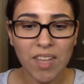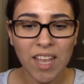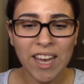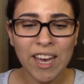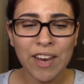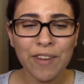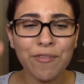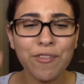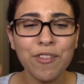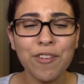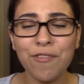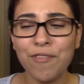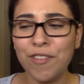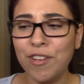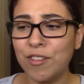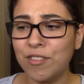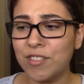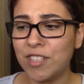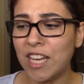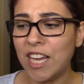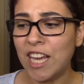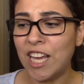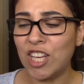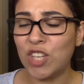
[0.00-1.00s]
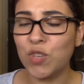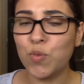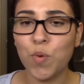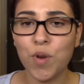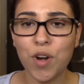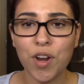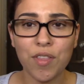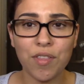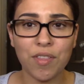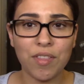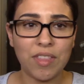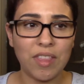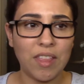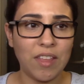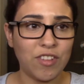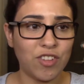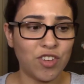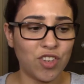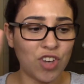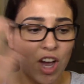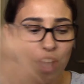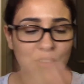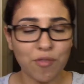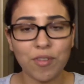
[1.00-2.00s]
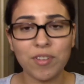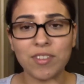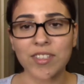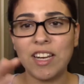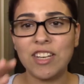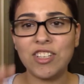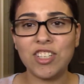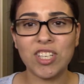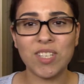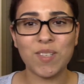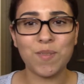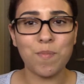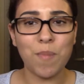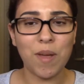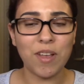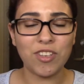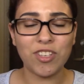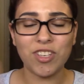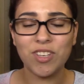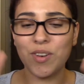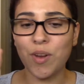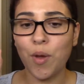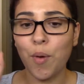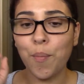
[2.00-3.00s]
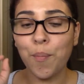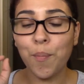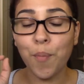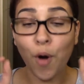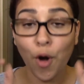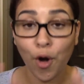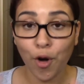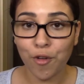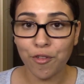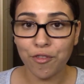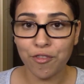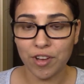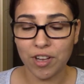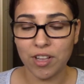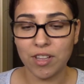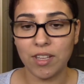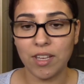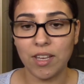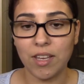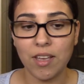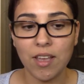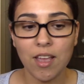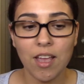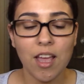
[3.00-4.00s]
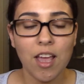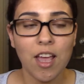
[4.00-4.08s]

It fulfills each one of the genres I just mentioned perfectly.